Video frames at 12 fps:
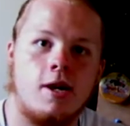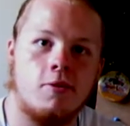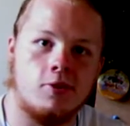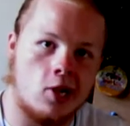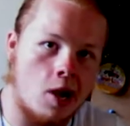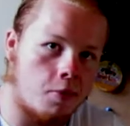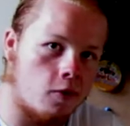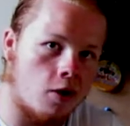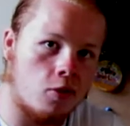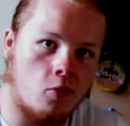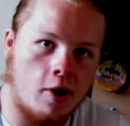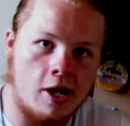And there's a couple
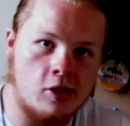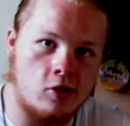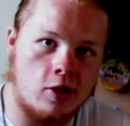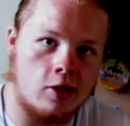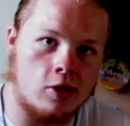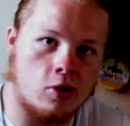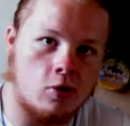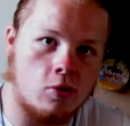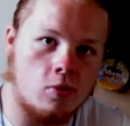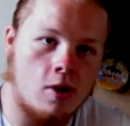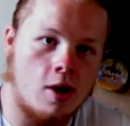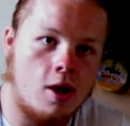other ways you can
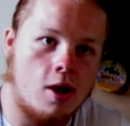do